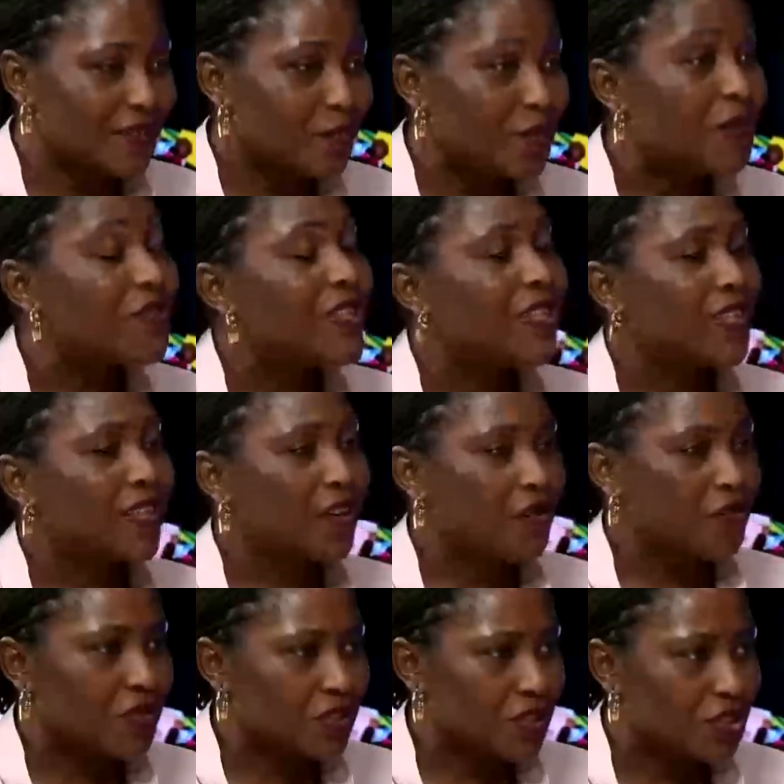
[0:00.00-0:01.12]
started a
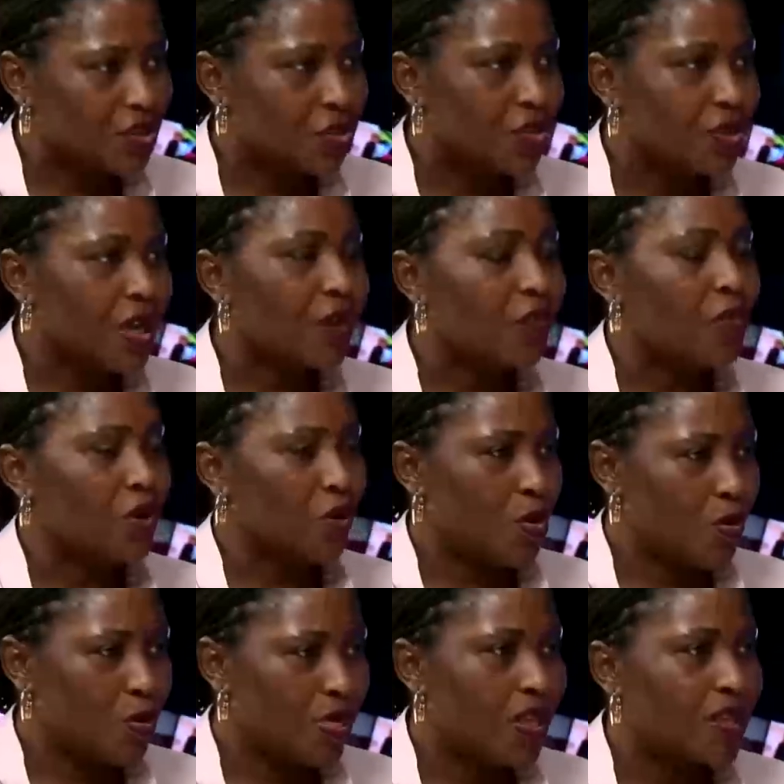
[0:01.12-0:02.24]
conversation, and we
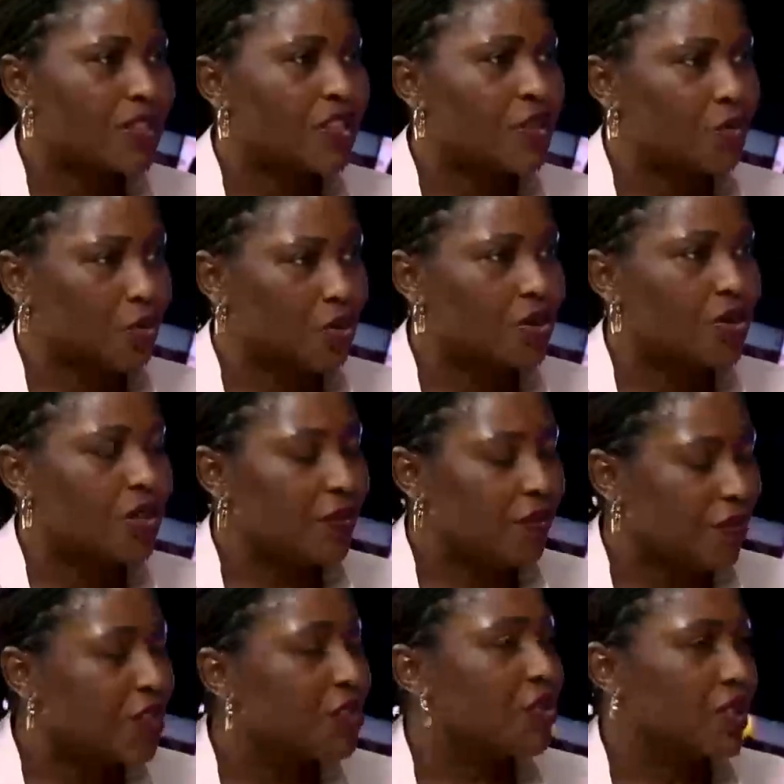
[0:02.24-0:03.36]
hope that it would
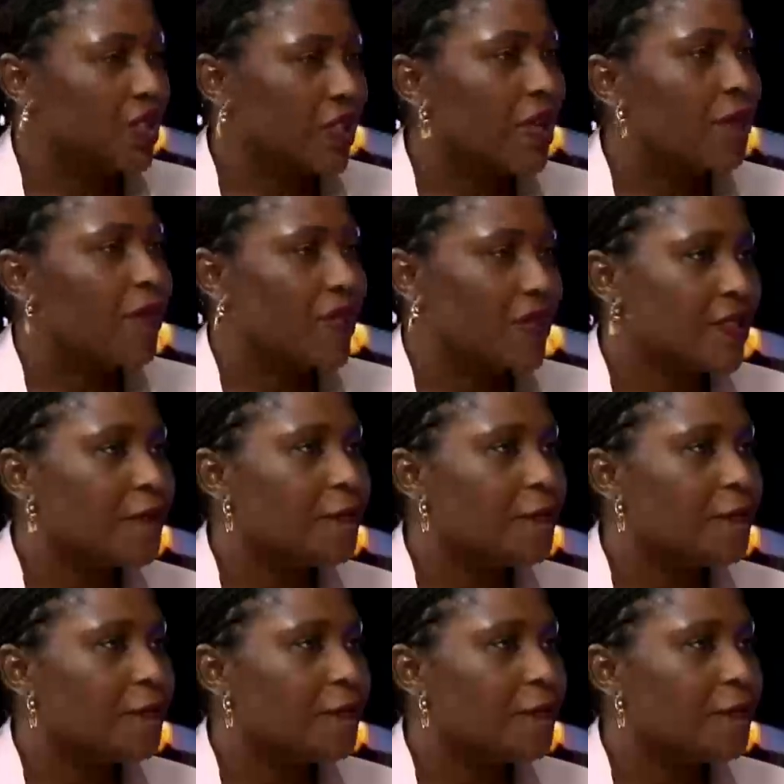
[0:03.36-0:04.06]
eventually get better.